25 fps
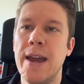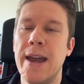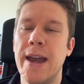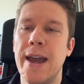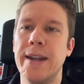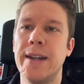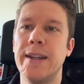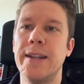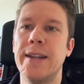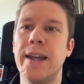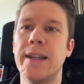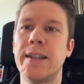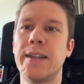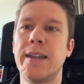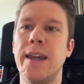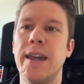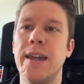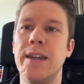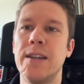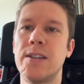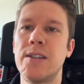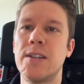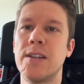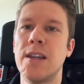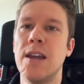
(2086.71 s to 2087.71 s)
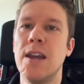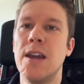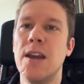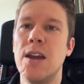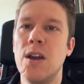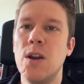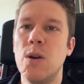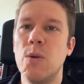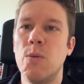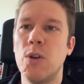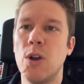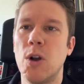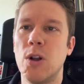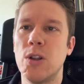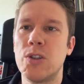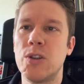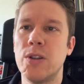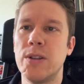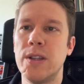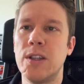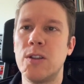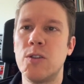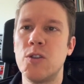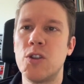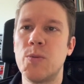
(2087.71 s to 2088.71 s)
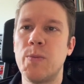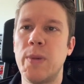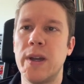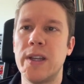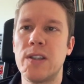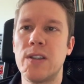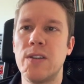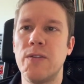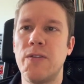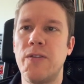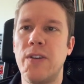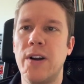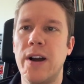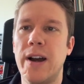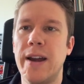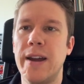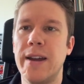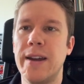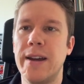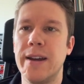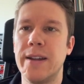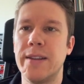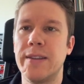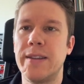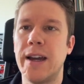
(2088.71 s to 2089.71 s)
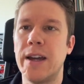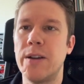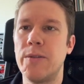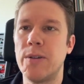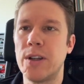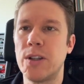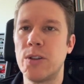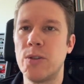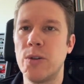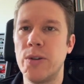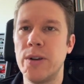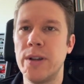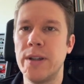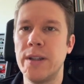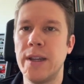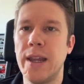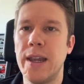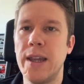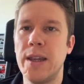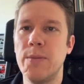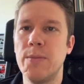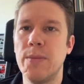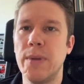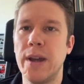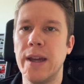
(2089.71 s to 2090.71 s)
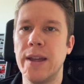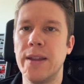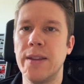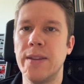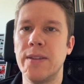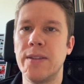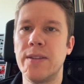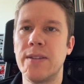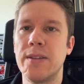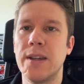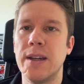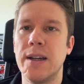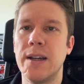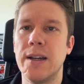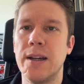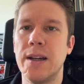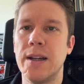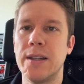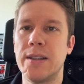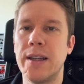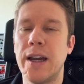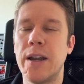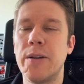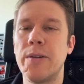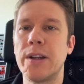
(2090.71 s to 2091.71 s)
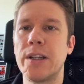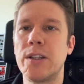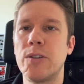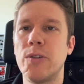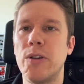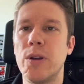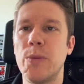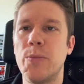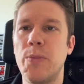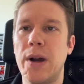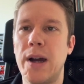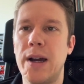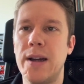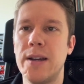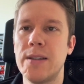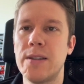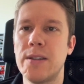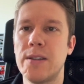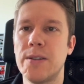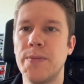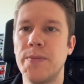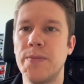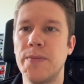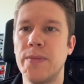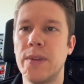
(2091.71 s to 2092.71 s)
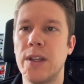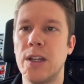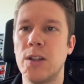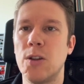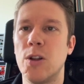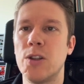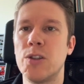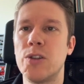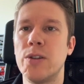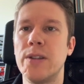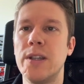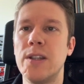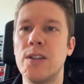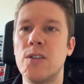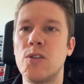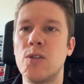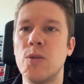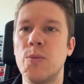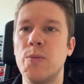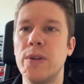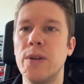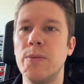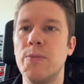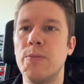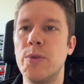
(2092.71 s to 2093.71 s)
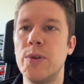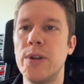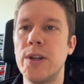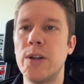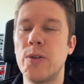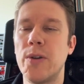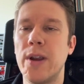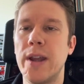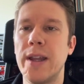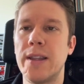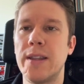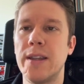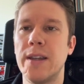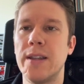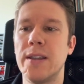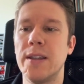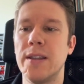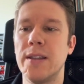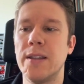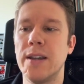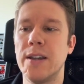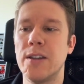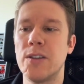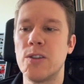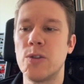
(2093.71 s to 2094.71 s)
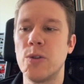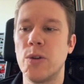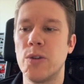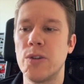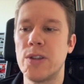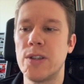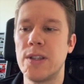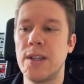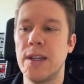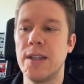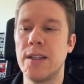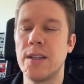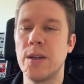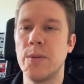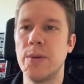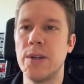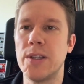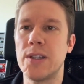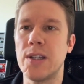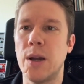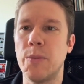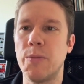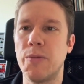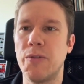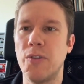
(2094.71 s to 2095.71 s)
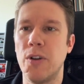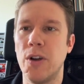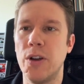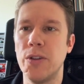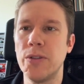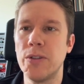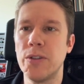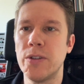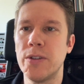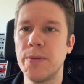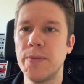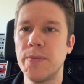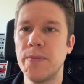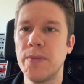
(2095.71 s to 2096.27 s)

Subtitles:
And in that case, we also need to specify a directory name and a directory path. That also needs to be pre-created in the source database upfront.